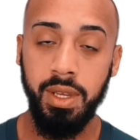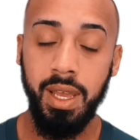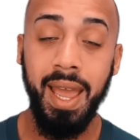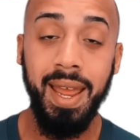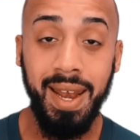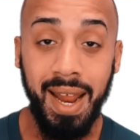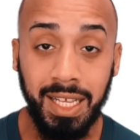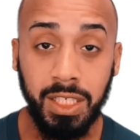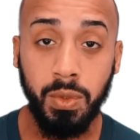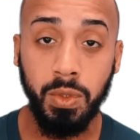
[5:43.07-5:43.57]

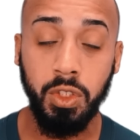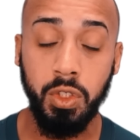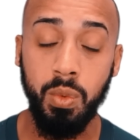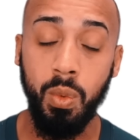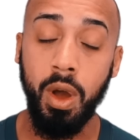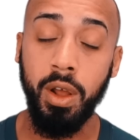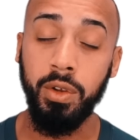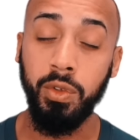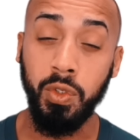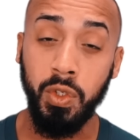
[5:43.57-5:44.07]
And that's what you
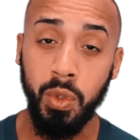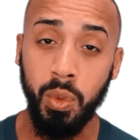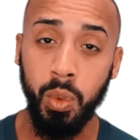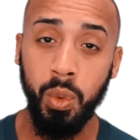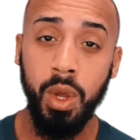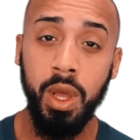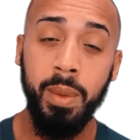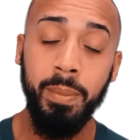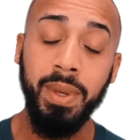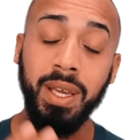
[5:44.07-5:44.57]
want to
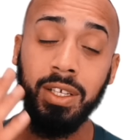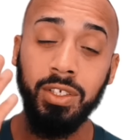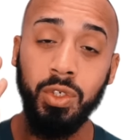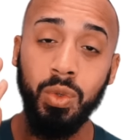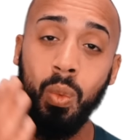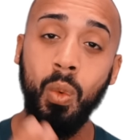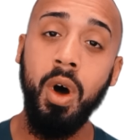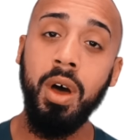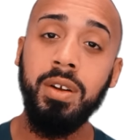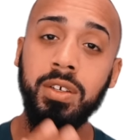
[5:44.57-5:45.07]
do because
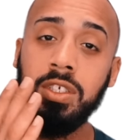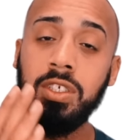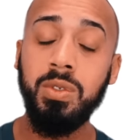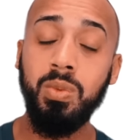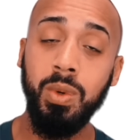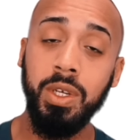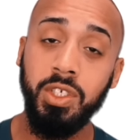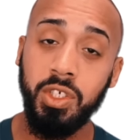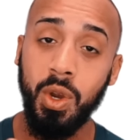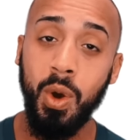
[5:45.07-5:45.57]
you want to
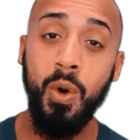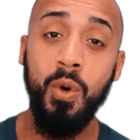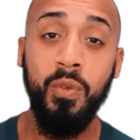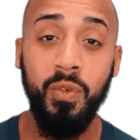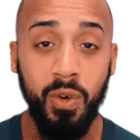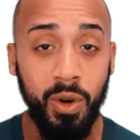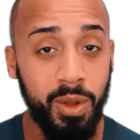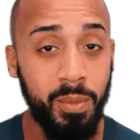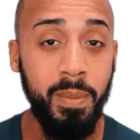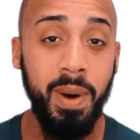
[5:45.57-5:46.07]
switch
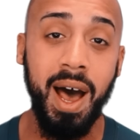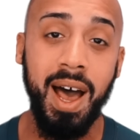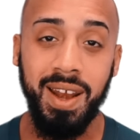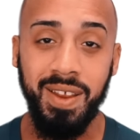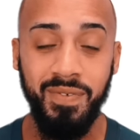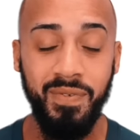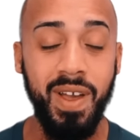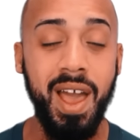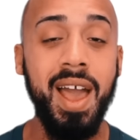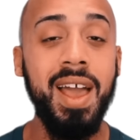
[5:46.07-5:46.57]
over to
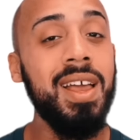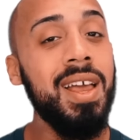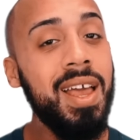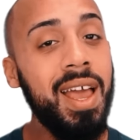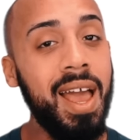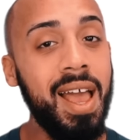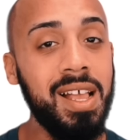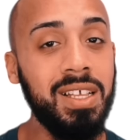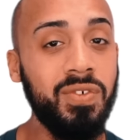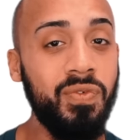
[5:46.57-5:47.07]
body fat
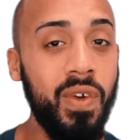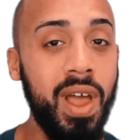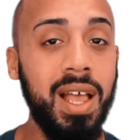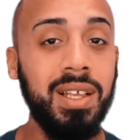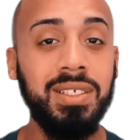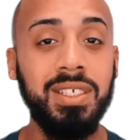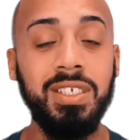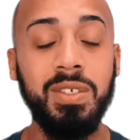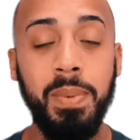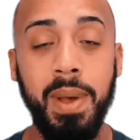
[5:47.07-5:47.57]
as
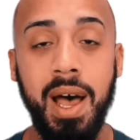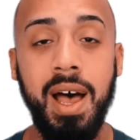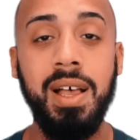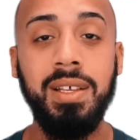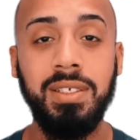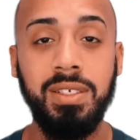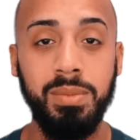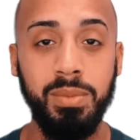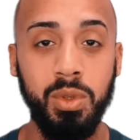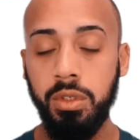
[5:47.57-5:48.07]
fast as
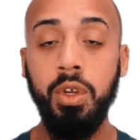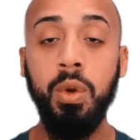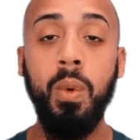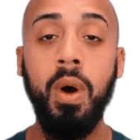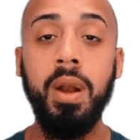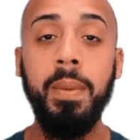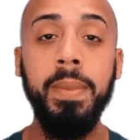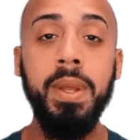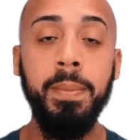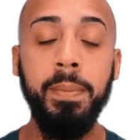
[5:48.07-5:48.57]
possible. You
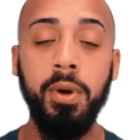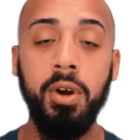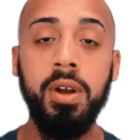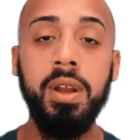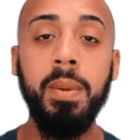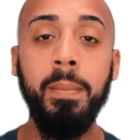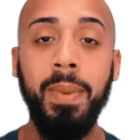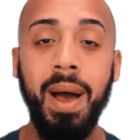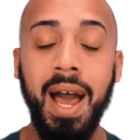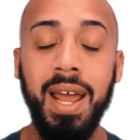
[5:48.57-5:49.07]
want to be
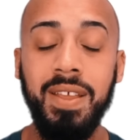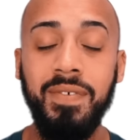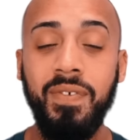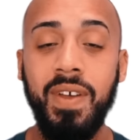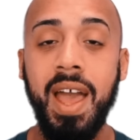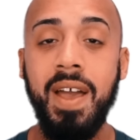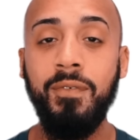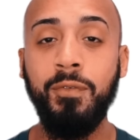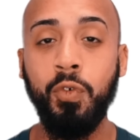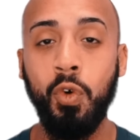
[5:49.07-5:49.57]
burning body
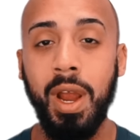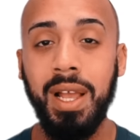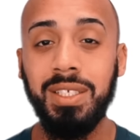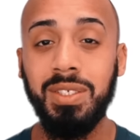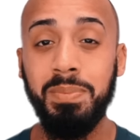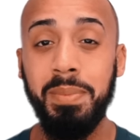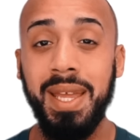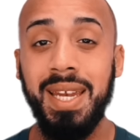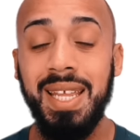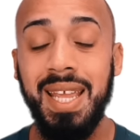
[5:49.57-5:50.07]
fat for
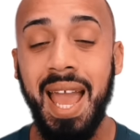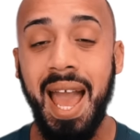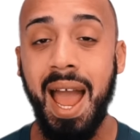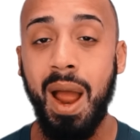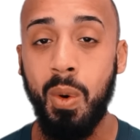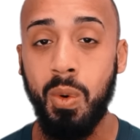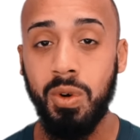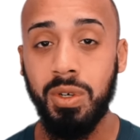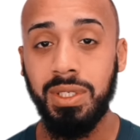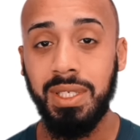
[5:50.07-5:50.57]
as many
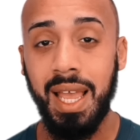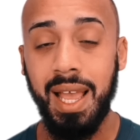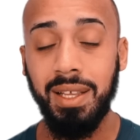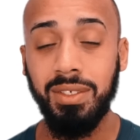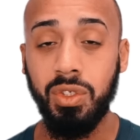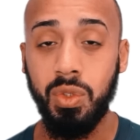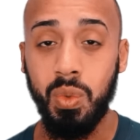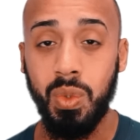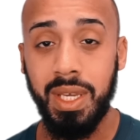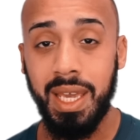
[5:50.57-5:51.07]
hours
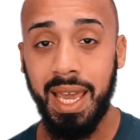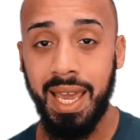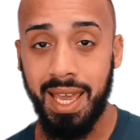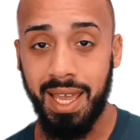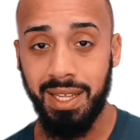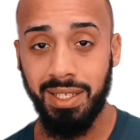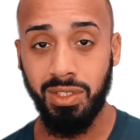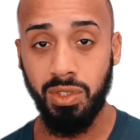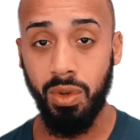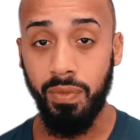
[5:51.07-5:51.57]
as you
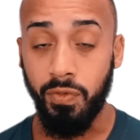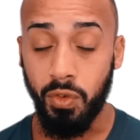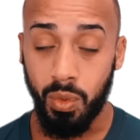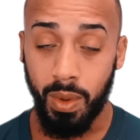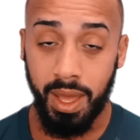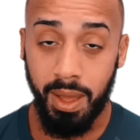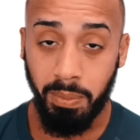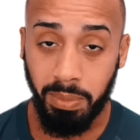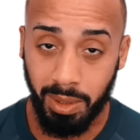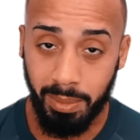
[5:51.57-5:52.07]
can. So if you
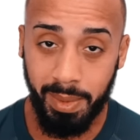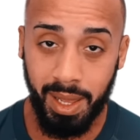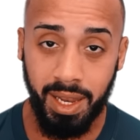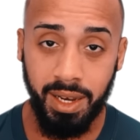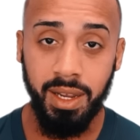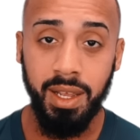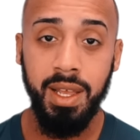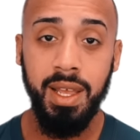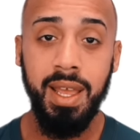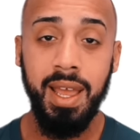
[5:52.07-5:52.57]

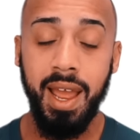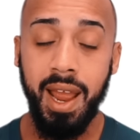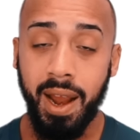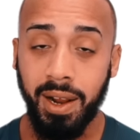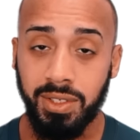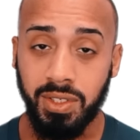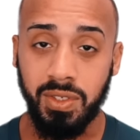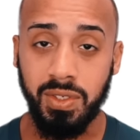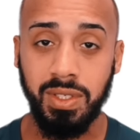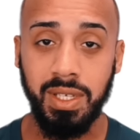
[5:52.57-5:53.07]
implement
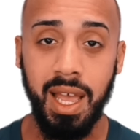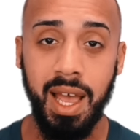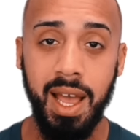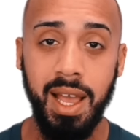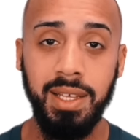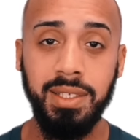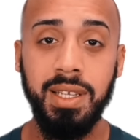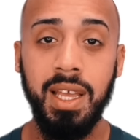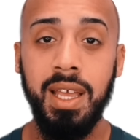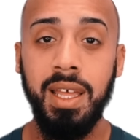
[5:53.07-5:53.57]

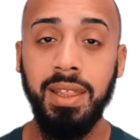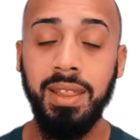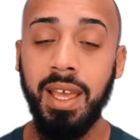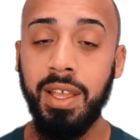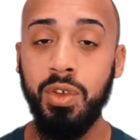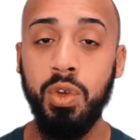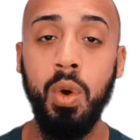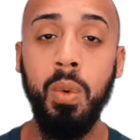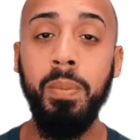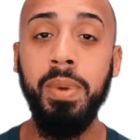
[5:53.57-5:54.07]
exercise,
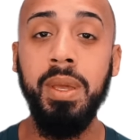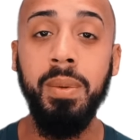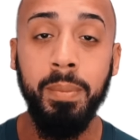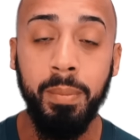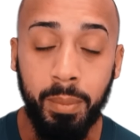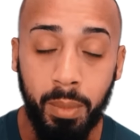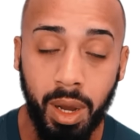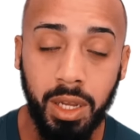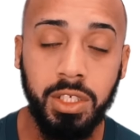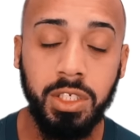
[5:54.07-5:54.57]
then you'll be
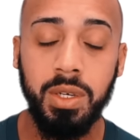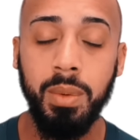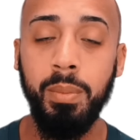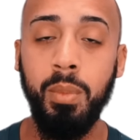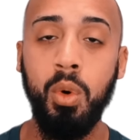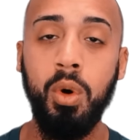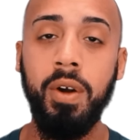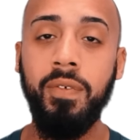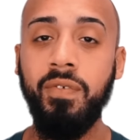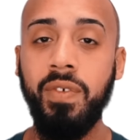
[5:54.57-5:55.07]
much
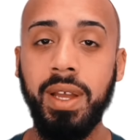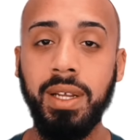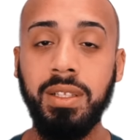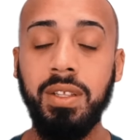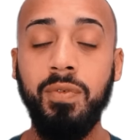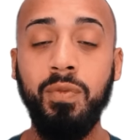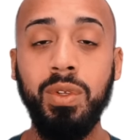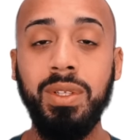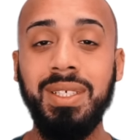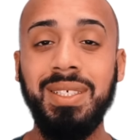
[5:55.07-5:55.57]
more
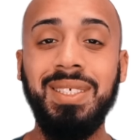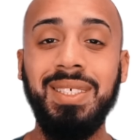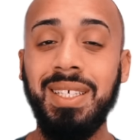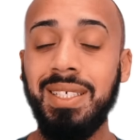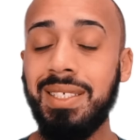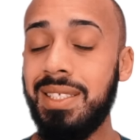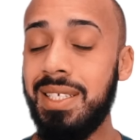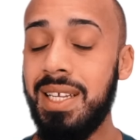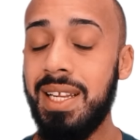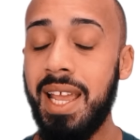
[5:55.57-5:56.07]
effective with the
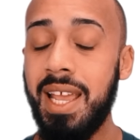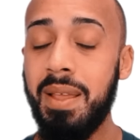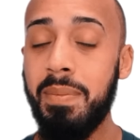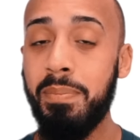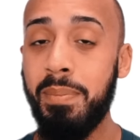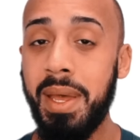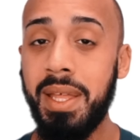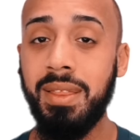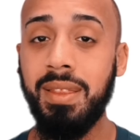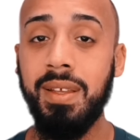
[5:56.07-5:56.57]

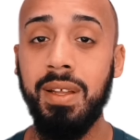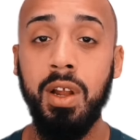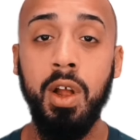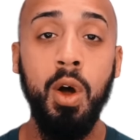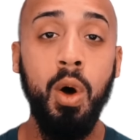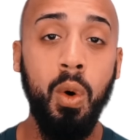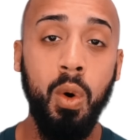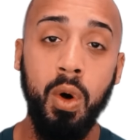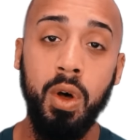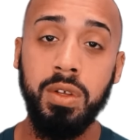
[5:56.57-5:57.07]
16-8 method.
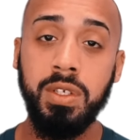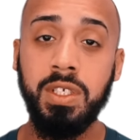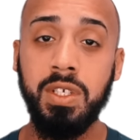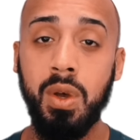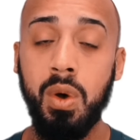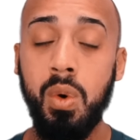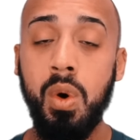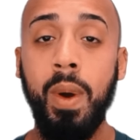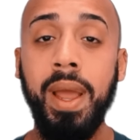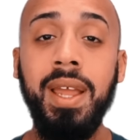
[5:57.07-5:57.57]

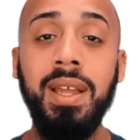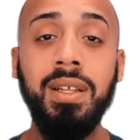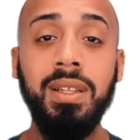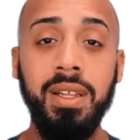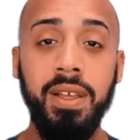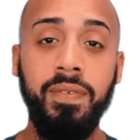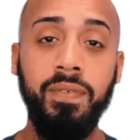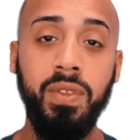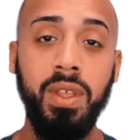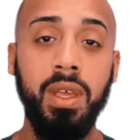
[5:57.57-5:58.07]
Also,
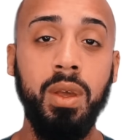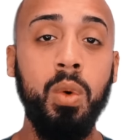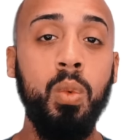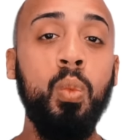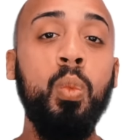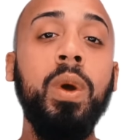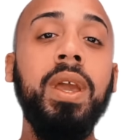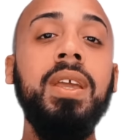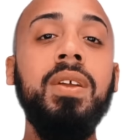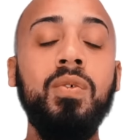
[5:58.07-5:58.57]
weightlifting,
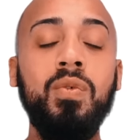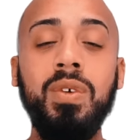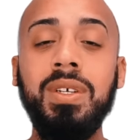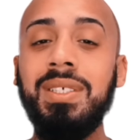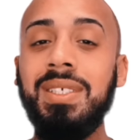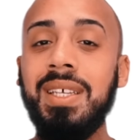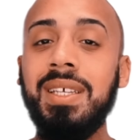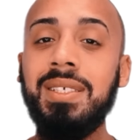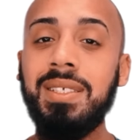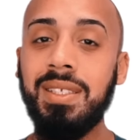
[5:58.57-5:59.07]
weight
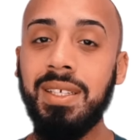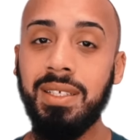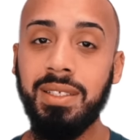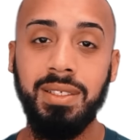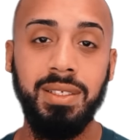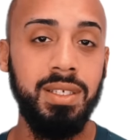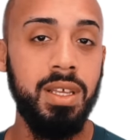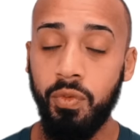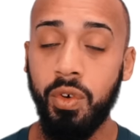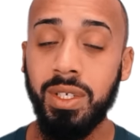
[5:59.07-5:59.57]

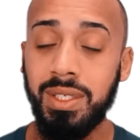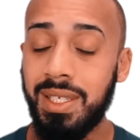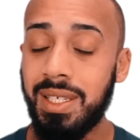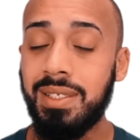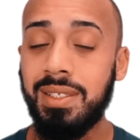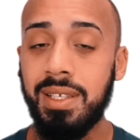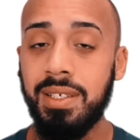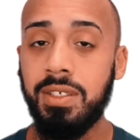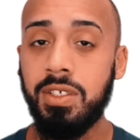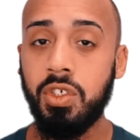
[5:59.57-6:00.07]
resistance,
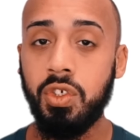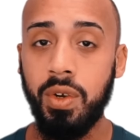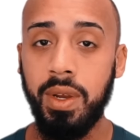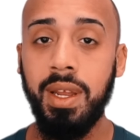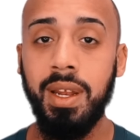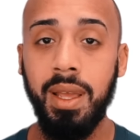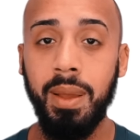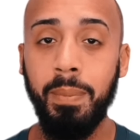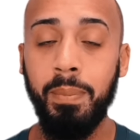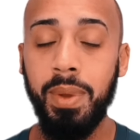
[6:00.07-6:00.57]
resistance
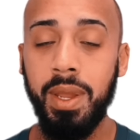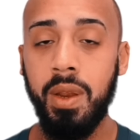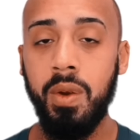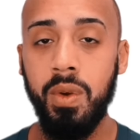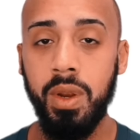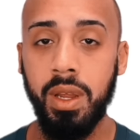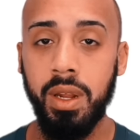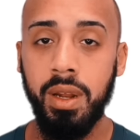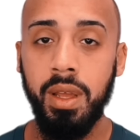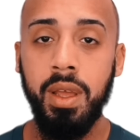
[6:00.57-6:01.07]
training,
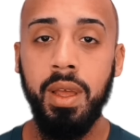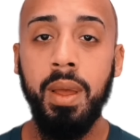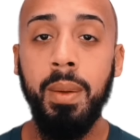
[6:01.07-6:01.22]
period.